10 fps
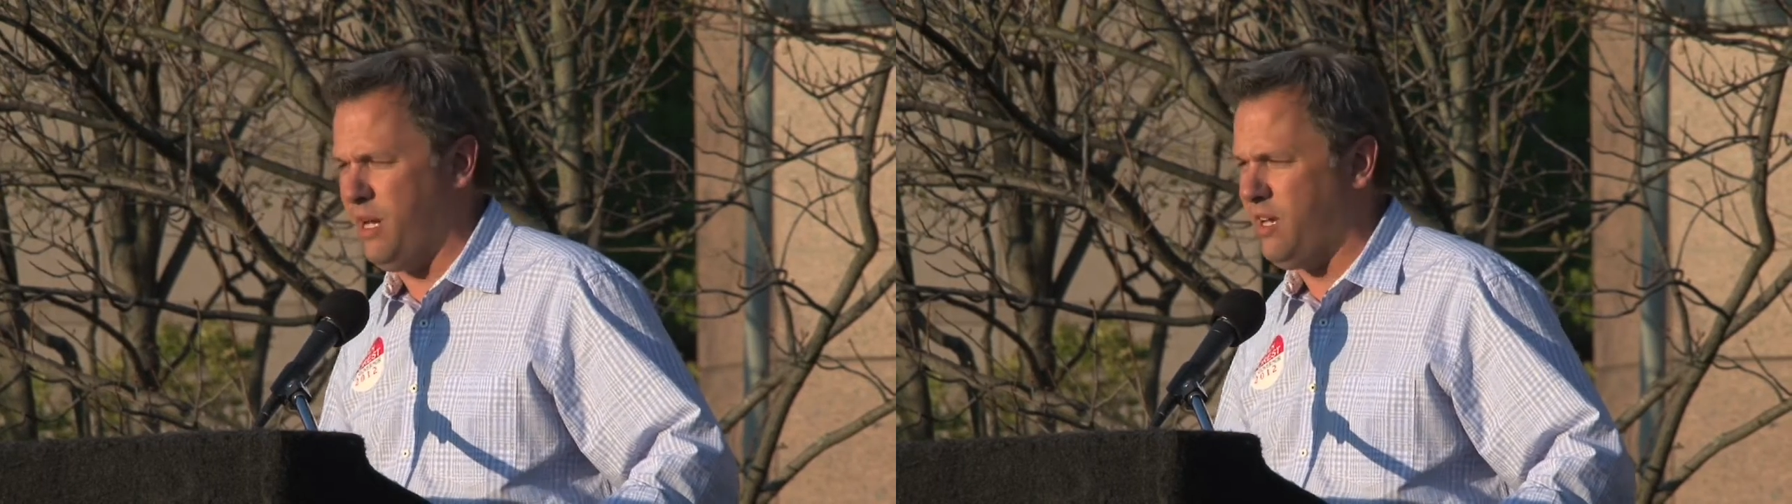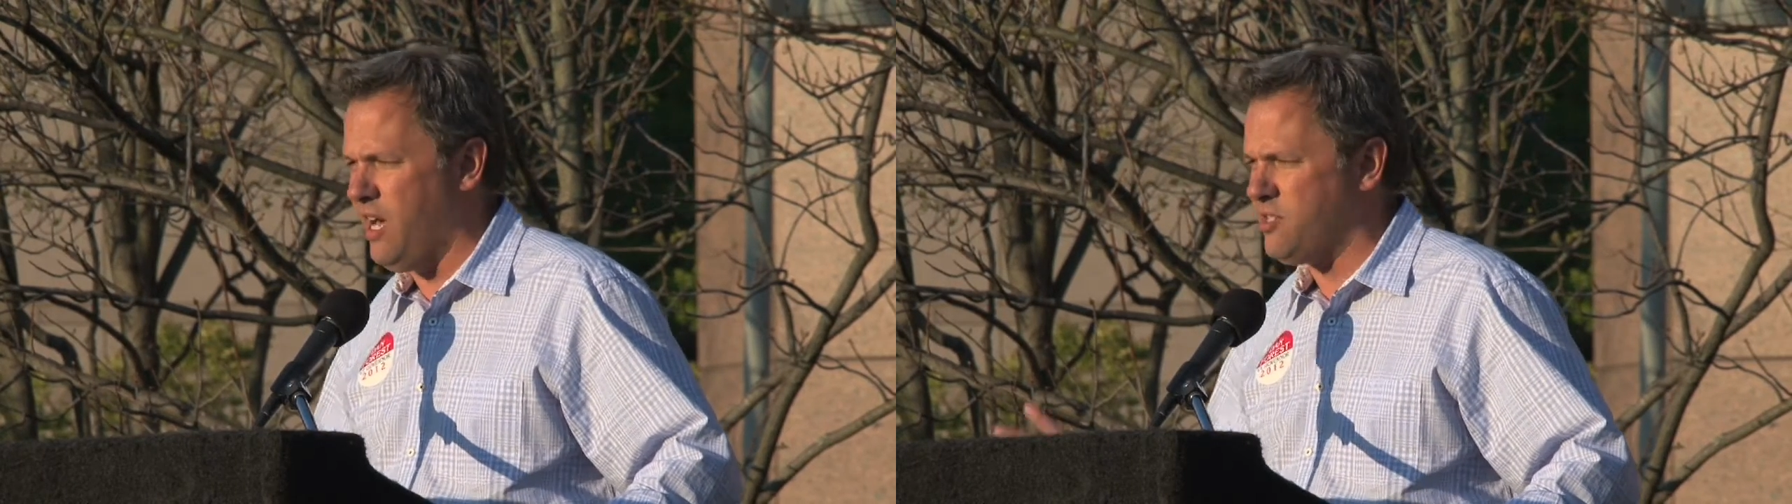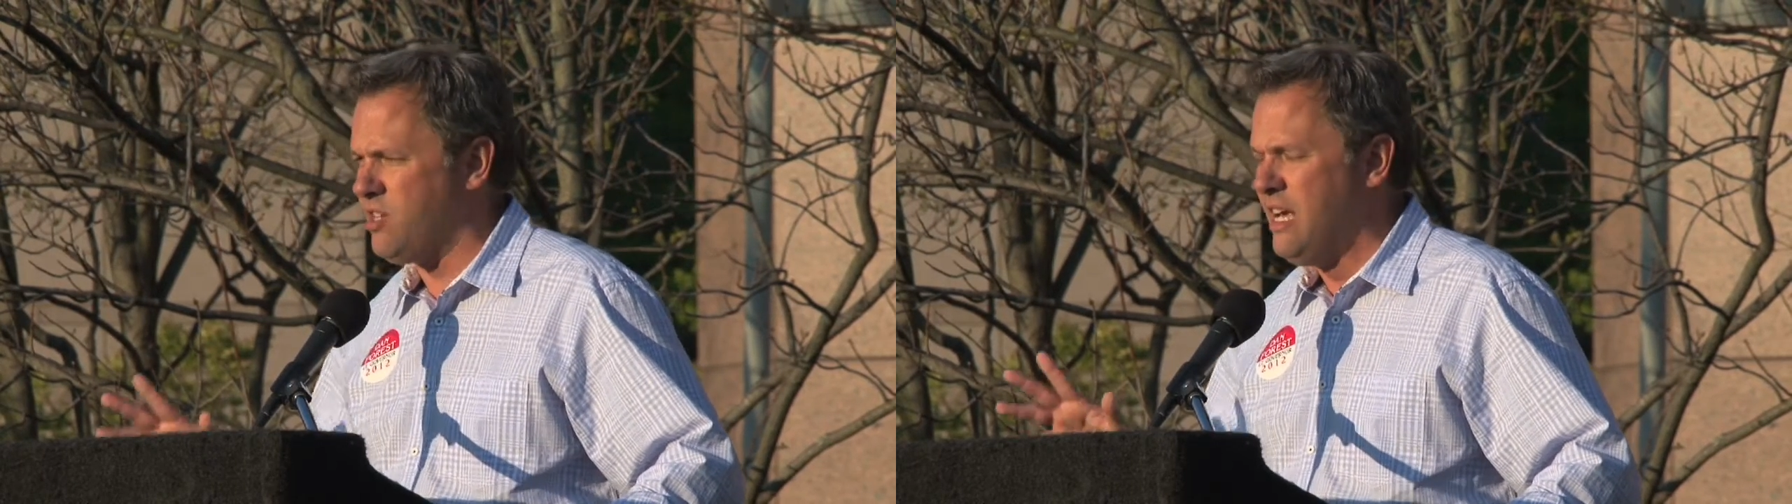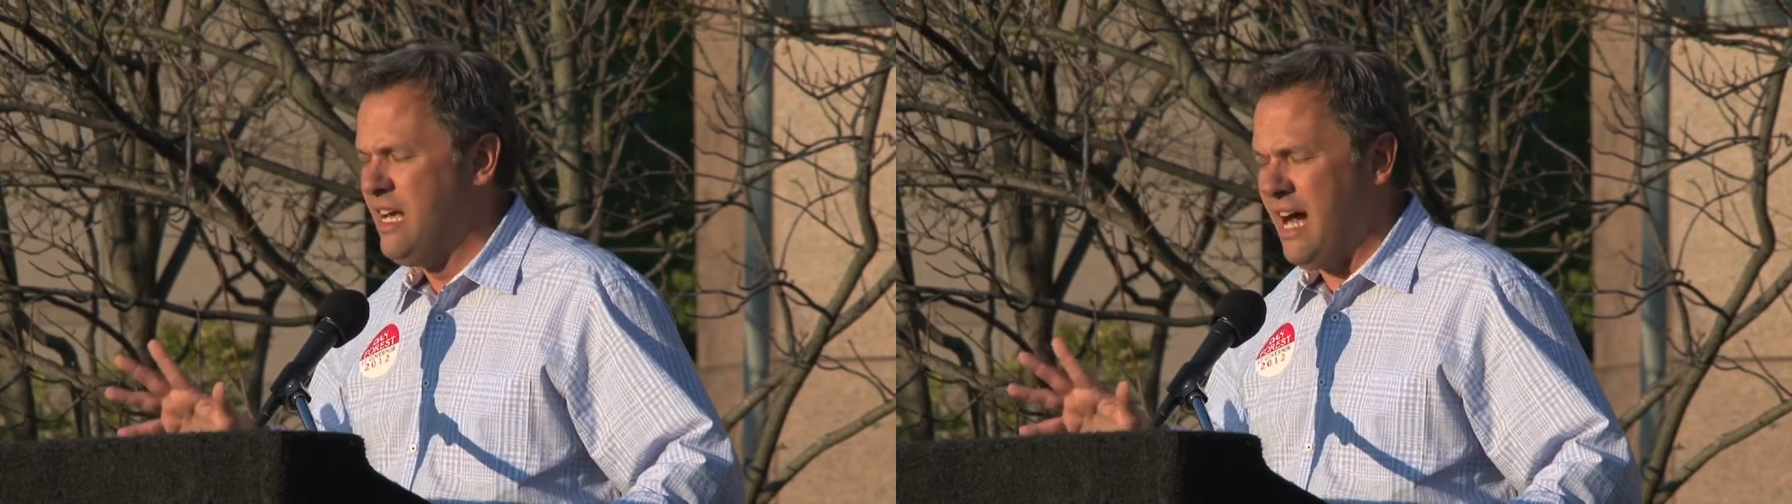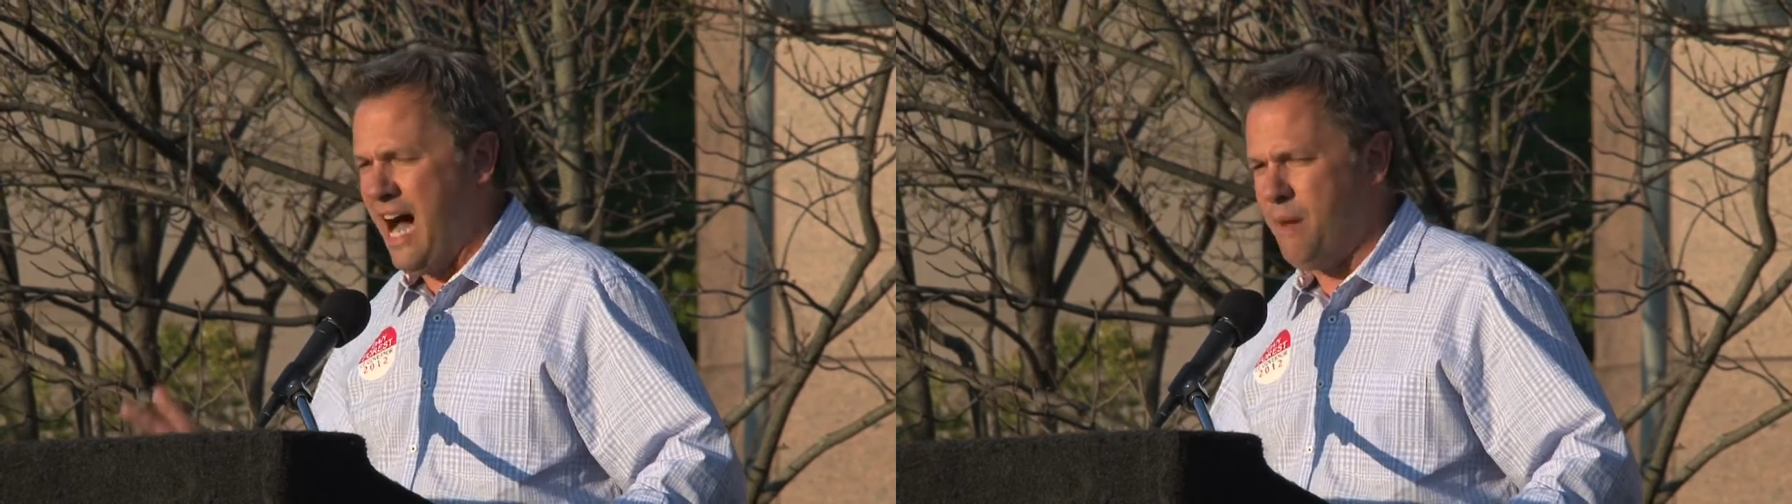because
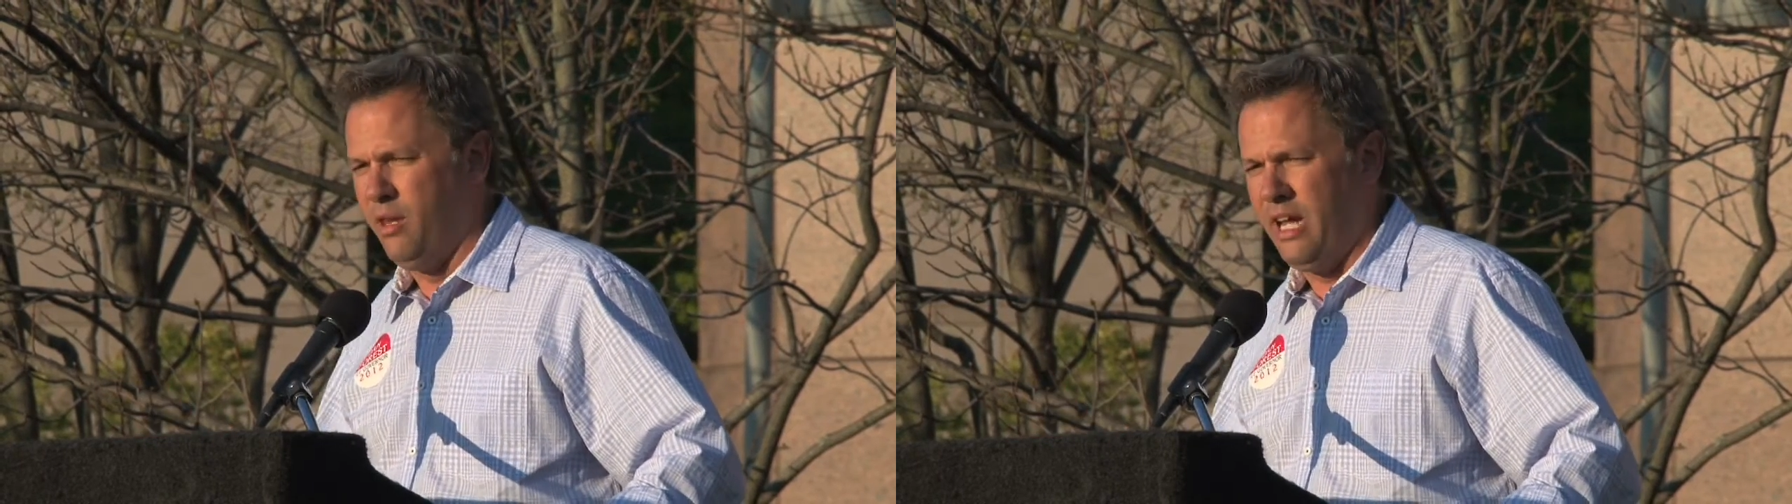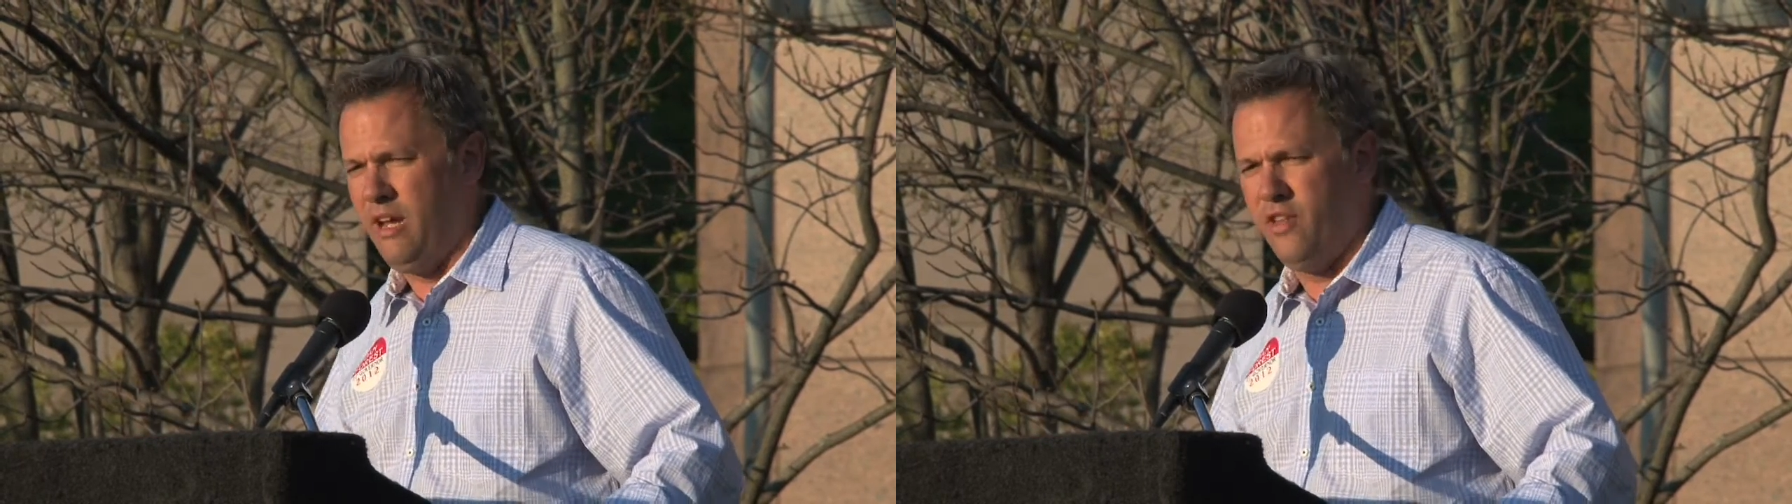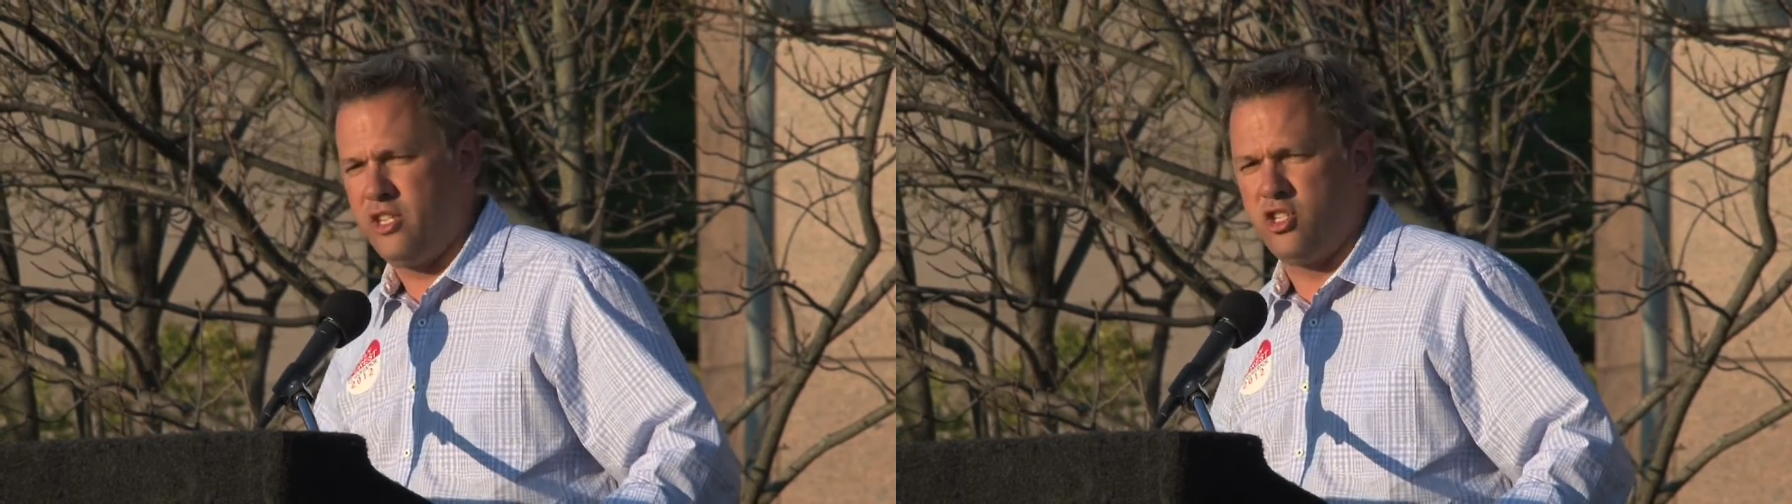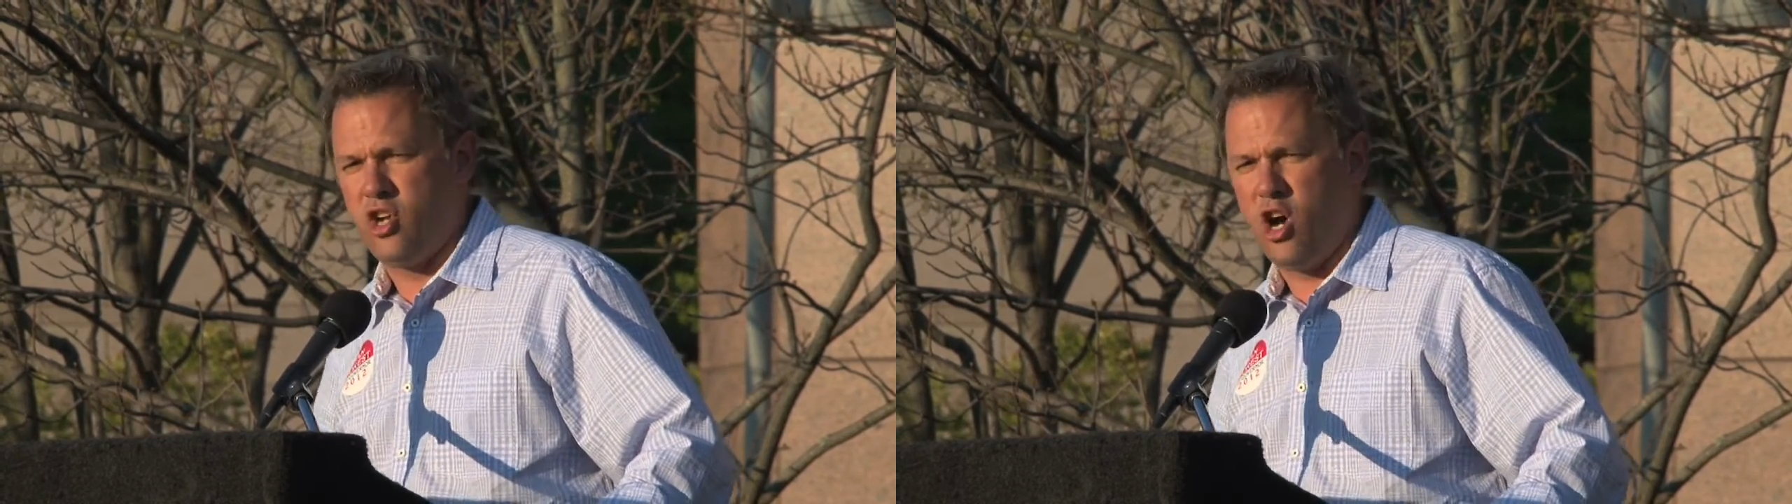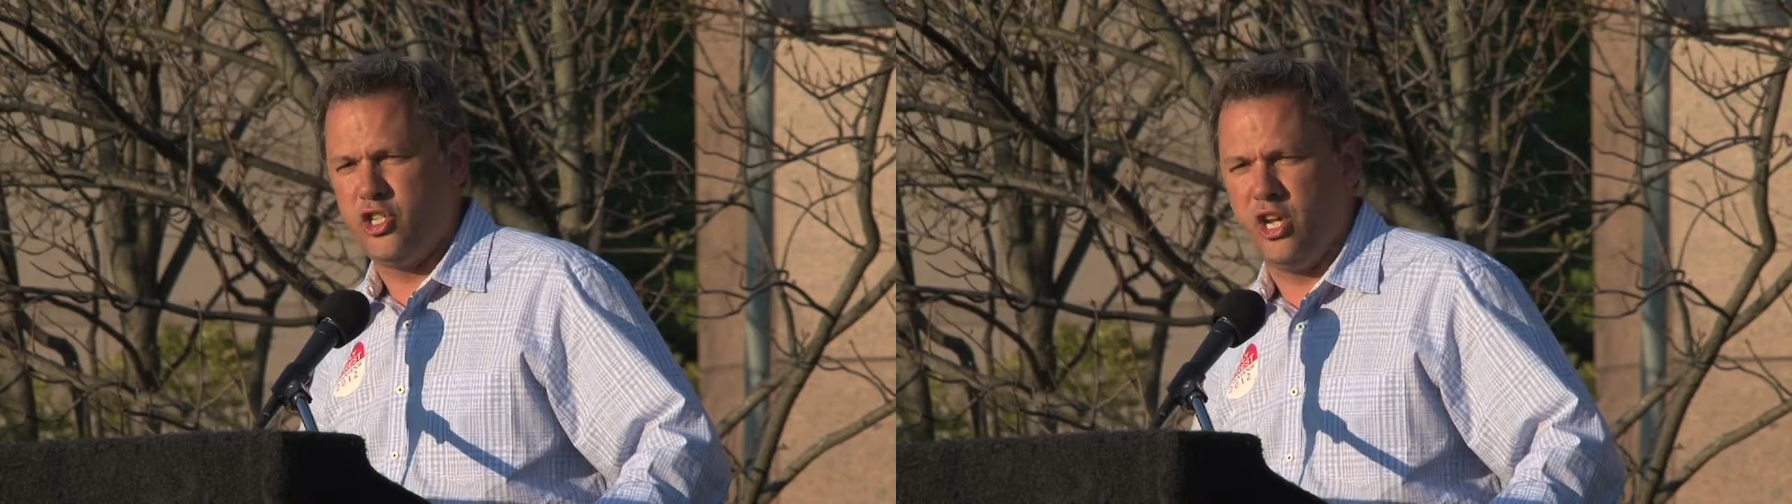I believe this is our